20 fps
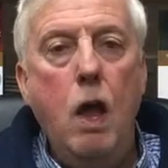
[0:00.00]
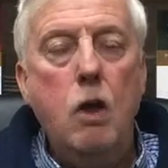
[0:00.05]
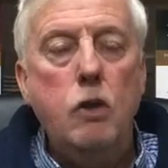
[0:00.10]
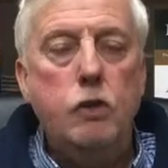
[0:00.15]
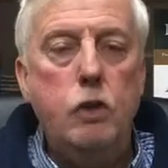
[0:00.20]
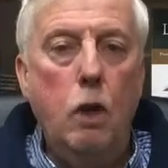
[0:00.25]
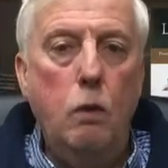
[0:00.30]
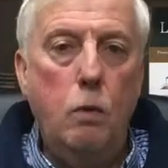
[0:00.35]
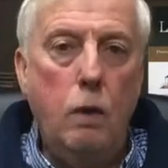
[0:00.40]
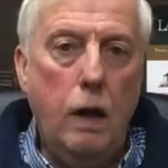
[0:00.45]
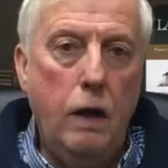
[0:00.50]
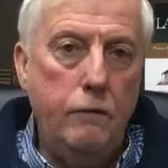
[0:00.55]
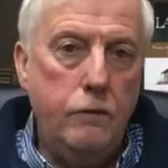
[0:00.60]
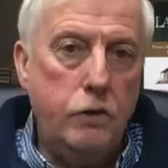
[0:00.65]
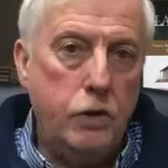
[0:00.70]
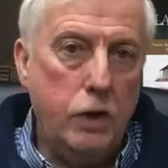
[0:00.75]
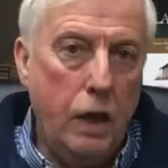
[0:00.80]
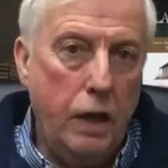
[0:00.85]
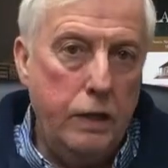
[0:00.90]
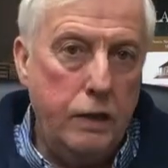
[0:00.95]
So what I've
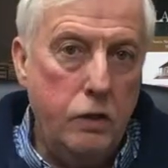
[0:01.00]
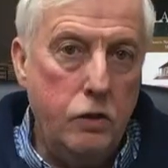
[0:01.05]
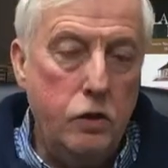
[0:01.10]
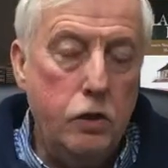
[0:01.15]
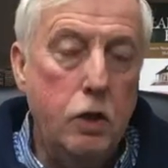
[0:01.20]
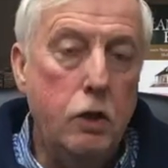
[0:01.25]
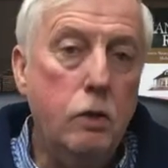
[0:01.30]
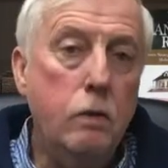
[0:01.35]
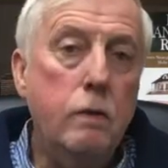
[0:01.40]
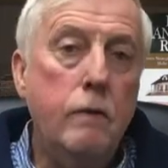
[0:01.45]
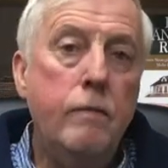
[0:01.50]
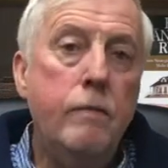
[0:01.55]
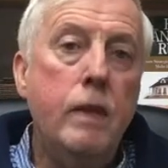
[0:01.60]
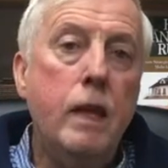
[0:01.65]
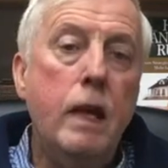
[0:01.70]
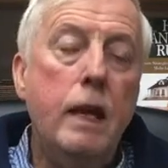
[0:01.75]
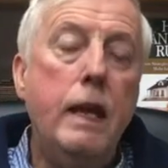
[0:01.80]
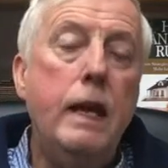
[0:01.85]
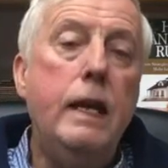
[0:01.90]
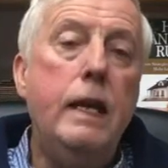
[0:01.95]
decided to do
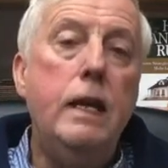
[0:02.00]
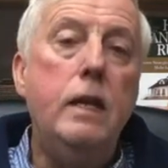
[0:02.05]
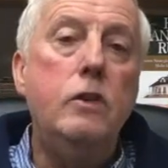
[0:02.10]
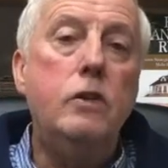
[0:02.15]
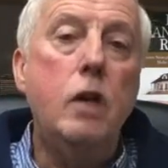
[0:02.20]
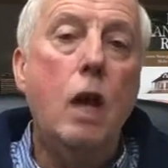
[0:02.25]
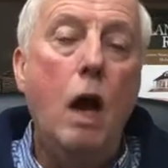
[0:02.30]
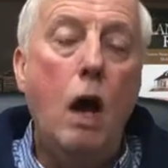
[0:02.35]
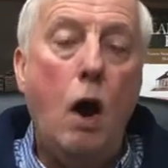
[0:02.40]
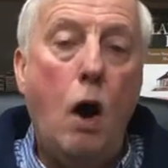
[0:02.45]
is